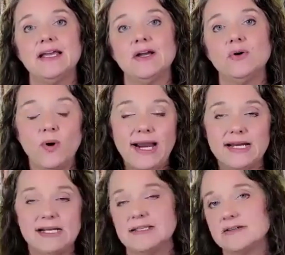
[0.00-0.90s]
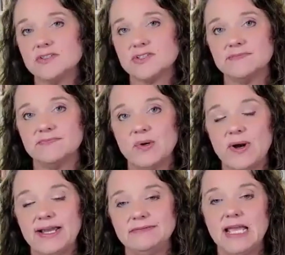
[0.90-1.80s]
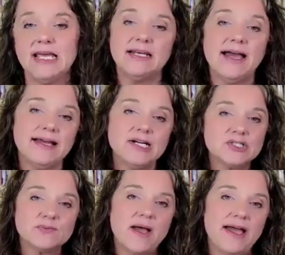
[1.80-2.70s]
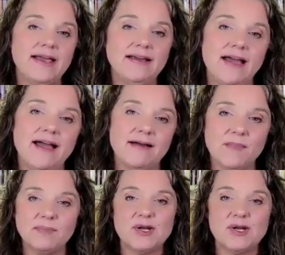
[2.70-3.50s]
writing skills. Right now, here's my, I'm going to